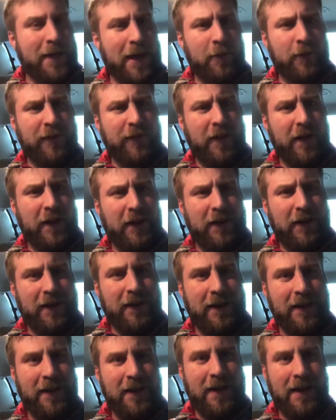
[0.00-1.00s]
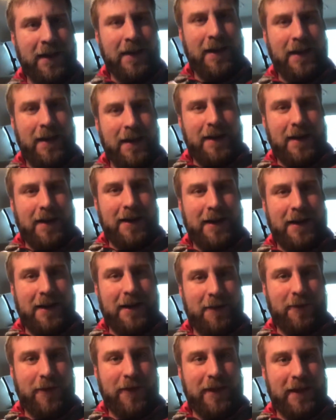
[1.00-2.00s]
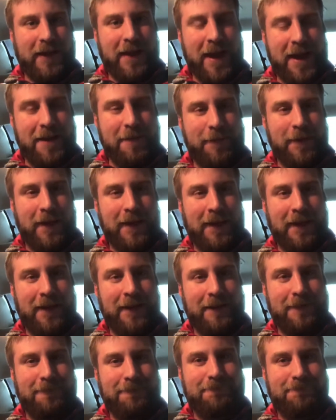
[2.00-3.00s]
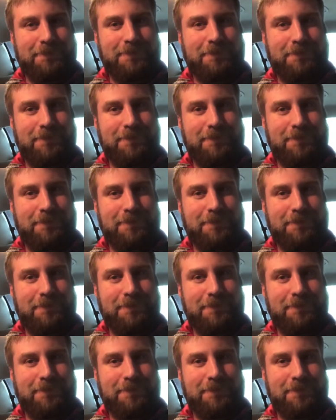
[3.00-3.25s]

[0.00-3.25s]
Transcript: was very good. With it kind of being,